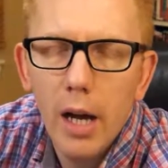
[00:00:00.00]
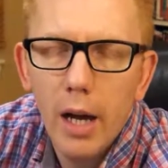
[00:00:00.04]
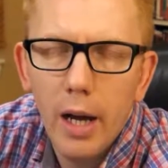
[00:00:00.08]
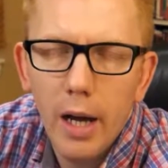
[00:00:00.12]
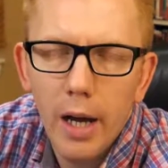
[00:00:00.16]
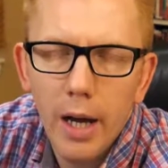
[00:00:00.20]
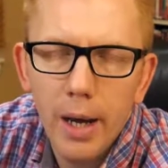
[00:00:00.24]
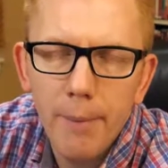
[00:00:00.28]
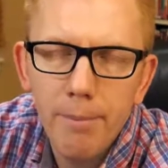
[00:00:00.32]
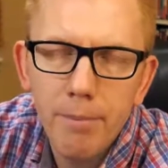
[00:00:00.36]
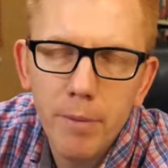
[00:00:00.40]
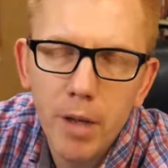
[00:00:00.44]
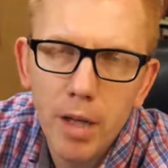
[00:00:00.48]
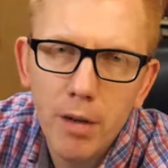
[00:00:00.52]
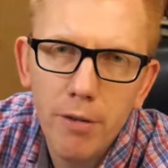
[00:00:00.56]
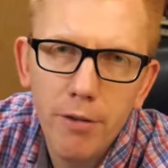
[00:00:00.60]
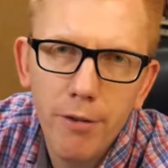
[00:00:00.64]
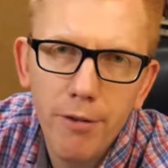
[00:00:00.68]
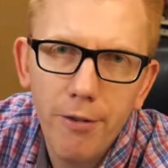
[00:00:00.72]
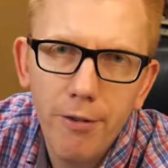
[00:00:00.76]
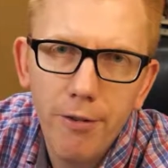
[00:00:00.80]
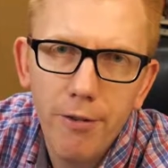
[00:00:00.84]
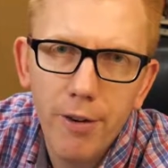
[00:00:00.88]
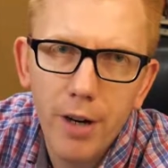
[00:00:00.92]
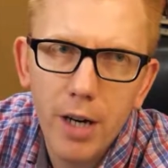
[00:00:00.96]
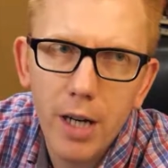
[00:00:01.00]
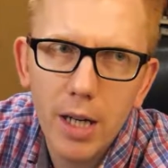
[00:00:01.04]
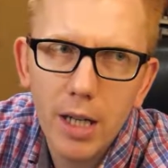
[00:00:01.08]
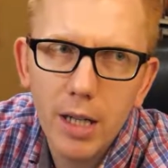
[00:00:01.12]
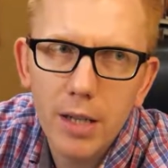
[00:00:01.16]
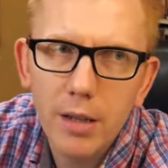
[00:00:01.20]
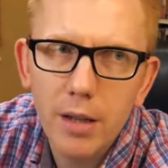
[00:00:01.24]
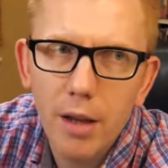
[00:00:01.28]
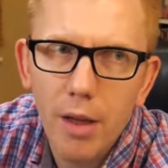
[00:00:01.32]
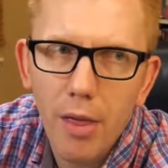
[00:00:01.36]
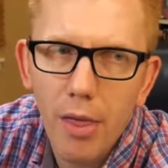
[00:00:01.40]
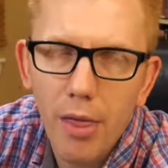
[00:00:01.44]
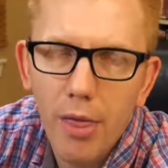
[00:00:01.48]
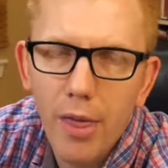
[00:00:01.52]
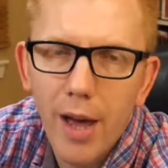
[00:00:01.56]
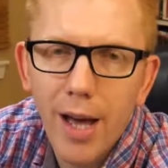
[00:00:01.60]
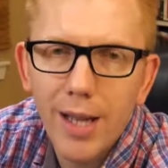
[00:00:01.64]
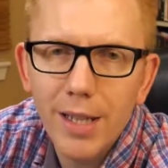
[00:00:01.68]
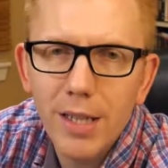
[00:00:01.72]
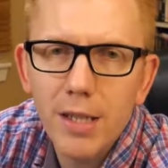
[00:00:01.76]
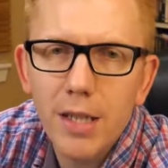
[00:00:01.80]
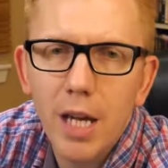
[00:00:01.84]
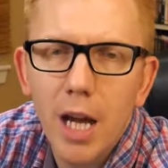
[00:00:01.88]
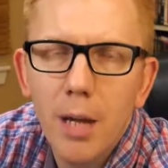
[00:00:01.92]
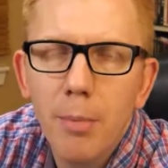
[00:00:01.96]
In fact,
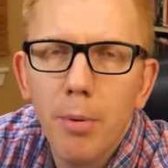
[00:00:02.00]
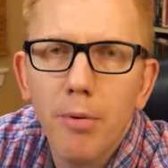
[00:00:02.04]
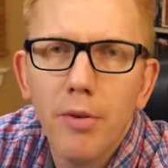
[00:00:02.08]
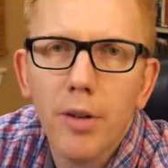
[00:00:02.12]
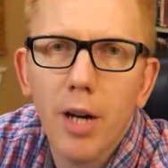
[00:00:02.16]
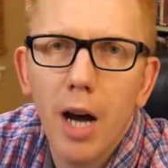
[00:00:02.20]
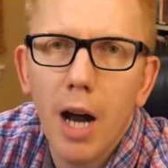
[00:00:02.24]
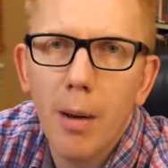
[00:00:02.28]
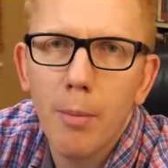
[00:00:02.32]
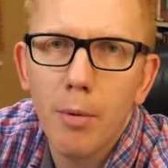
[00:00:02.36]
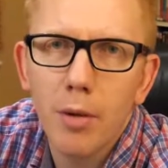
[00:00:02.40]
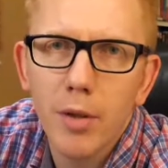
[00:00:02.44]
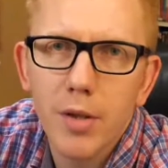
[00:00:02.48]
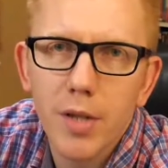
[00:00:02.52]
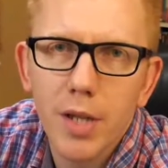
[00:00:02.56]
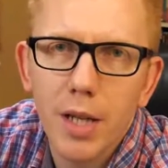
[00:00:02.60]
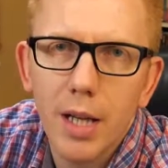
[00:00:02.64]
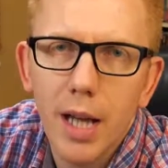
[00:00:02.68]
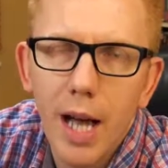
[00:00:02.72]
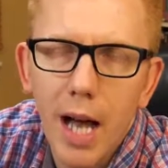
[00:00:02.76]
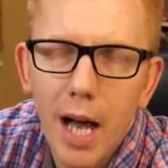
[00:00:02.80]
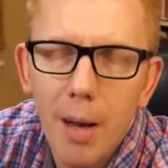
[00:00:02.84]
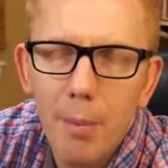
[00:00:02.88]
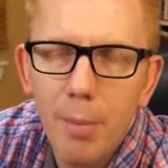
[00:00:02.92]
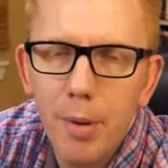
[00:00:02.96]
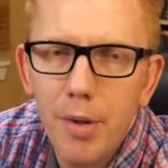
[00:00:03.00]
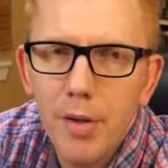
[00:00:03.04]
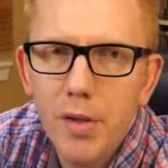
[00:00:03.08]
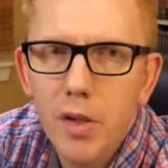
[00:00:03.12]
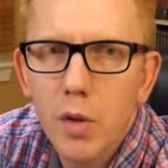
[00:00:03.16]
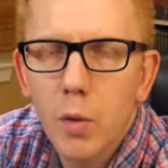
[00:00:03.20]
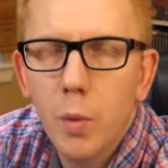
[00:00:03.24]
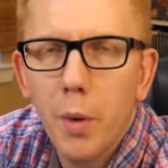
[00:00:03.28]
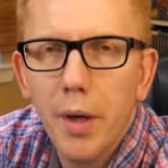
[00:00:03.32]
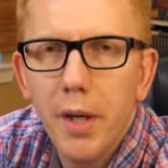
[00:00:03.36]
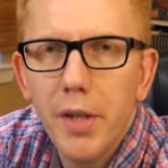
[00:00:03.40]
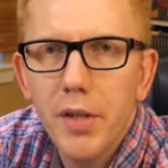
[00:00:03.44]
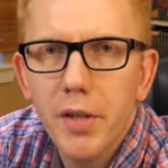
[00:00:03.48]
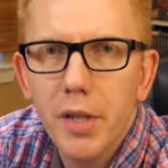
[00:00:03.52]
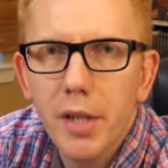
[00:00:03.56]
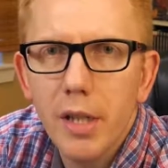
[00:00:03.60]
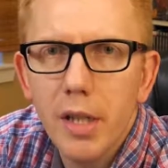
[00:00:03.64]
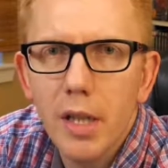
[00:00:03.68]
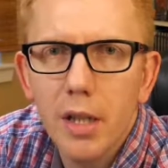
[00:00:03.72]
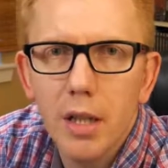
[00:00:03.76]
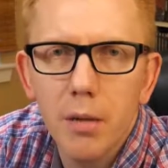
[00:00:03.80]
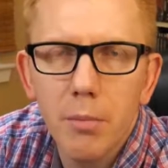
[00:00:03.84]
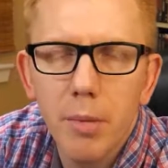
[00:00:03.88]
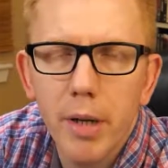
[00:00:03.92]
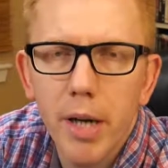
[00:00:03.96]
that type of car boot sale happens twice a
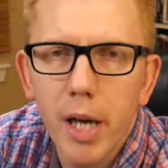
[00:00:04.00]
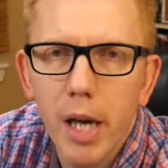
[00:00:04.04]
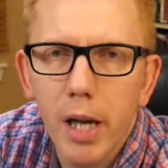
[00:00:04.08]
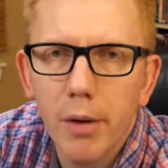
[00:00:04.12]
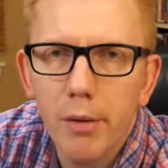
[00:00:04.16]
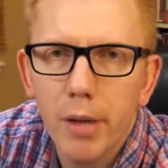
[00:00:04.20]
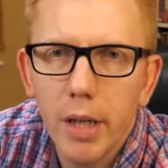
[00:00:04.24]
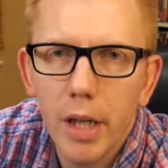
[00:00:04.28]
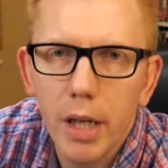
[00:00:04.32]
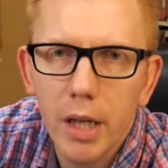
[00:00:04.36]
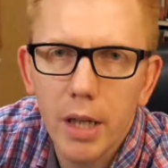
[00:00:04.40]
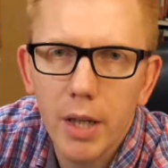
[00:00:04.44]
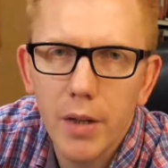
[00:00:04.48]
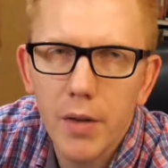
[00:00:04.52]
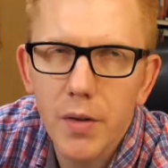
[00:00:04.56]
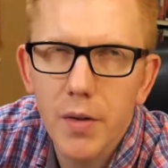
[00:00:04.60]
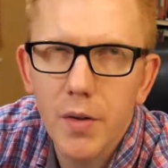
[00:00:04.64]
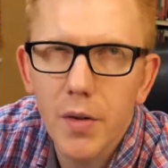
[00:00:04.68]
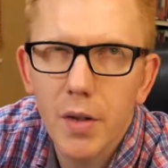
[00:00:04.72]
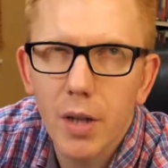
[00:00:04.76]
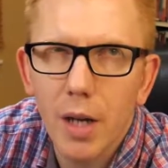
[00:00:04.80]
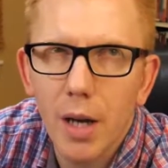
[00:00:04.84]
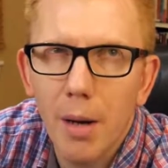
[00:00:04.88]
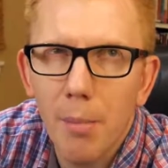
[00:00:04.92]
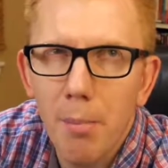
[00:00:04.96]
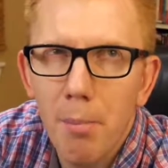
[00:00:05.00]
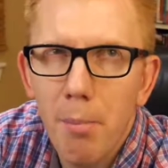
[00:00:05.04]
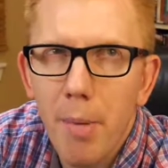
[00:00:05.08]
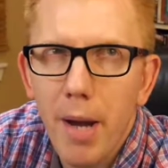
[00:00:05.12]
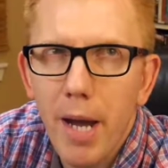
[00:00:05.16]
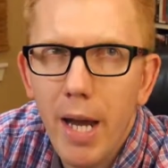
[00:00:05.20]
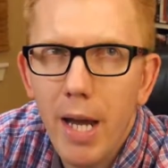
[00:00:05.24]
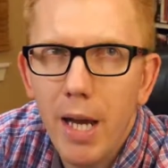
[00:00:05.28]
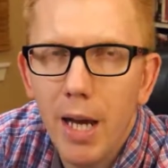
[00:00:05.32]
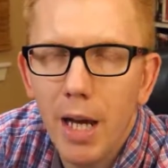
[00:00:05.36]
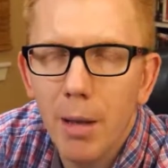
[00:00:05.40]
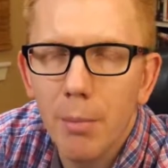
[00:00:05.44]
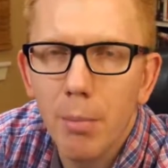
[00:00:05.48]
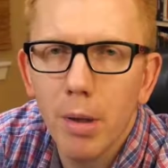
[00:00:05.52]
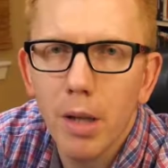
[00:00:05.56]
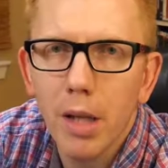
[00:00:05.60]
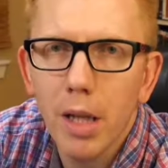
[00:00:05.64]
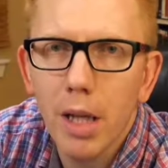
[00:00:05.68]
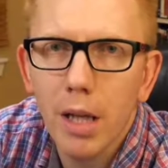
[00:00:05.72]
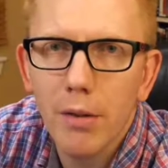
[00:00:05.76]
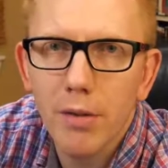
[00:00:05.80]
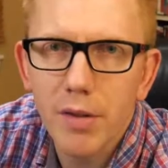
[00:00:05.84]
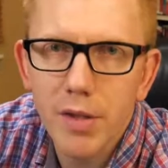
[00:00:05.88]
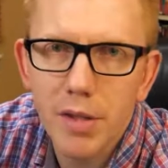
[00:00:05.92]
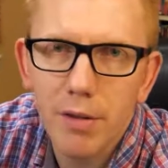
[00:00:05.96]
year in my area. It's May, I
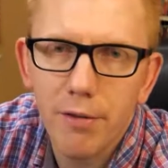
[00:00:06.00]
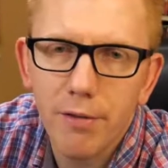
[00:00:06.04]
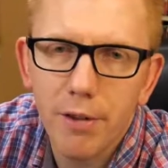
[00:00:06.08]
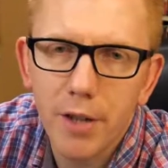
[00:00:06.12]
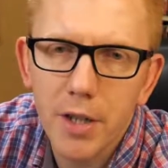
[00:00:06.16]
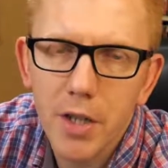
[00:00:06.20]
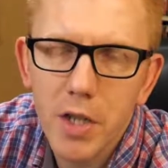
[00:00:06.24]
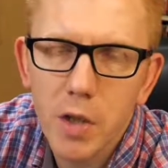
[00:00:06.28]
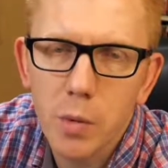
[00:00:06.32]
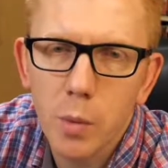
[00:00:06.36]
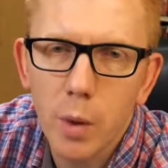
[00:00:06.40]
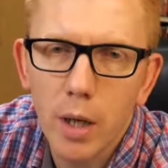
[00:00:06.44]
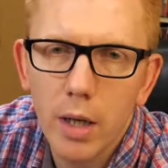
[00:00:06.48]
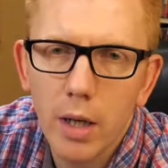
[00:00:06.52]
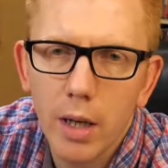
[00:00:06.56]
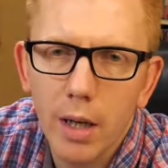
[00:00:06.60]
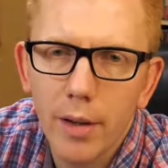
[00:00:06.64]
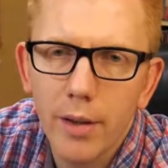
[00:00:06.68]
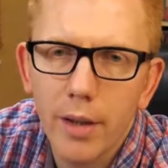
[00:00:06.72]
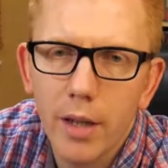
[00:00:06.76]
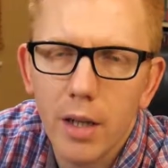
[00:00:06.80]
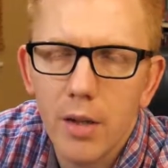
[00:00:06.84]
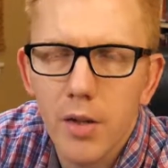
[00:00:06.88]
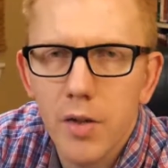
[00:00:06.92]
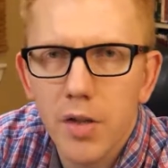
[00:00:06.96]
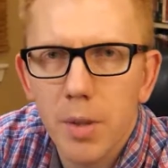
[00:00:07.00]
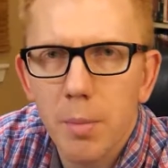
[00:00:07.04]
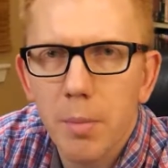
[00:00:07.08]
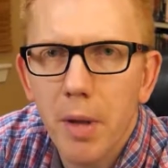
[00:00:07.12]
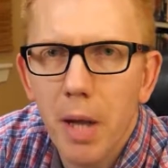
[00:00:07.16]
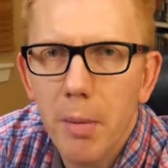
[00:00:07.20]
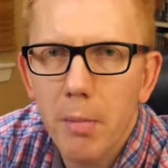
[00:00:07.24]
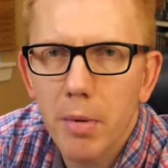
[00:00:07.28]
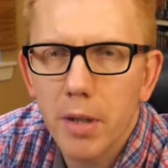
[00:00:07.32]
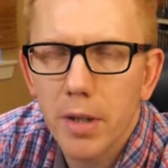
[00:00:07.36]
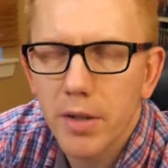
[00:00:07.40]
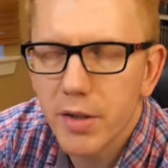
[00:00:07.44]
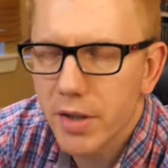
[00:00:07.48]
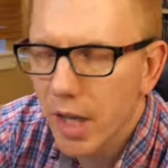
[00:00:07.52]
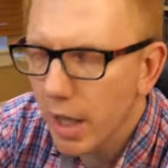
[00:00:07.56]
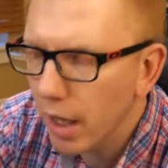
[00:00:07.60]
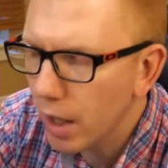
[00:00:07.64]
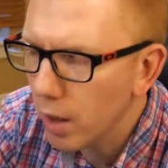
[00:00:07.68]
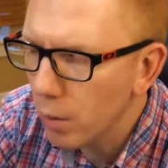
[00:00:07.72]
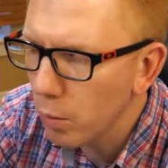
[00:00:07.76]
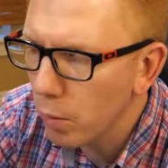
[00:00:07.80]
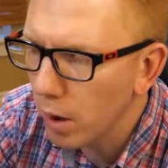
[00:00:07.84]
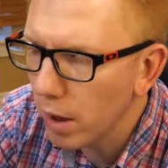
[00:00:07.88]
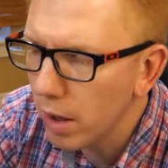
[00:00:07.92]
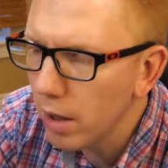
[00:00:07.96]
believe, is the first one, and then in September the
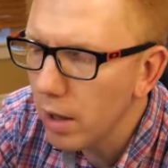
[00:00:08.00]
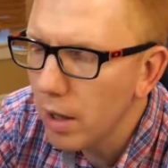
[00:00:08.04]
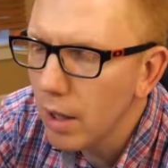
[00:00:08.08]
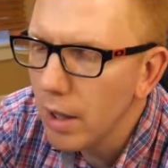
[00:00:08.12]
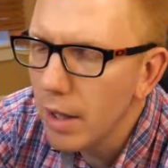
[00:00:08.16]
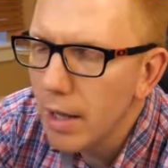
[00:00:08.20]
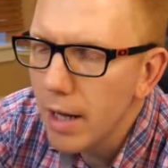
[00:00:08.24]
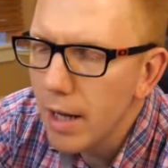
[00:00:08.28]
second one.